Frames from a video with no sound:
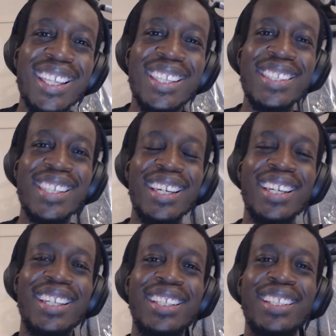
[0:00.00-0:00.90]

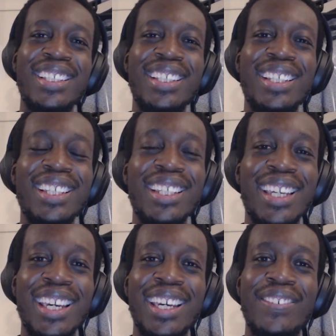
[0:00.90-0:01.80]
So,
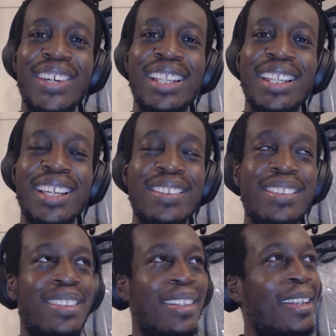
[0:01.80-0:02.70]
yeah, man,
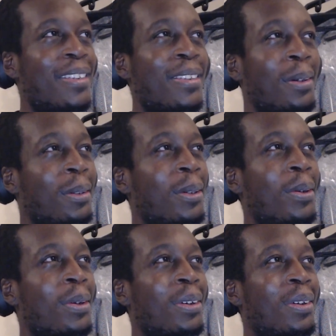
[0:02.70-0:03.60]
that's so
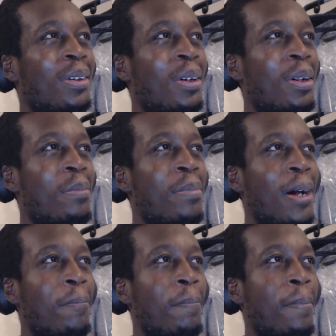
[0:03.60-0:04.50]
cool.
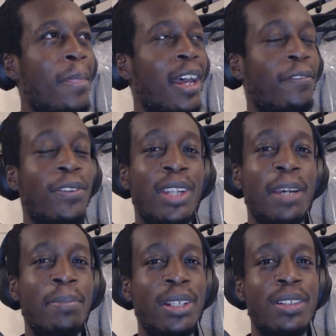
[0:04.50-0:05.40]
But I feel
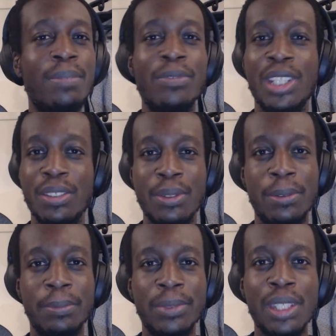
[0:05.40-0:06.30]
like because I'm really
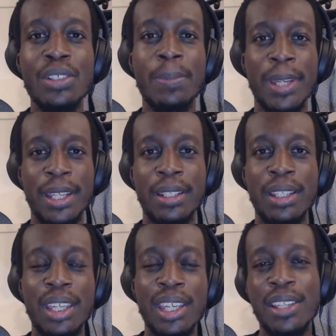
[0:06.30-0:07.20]
tall in Japan,
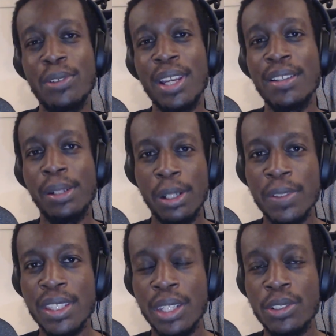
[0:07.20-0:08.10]
it attracts a lot of
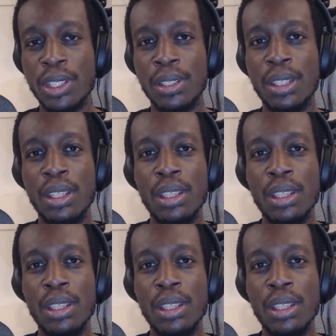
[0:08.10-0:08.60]
attention.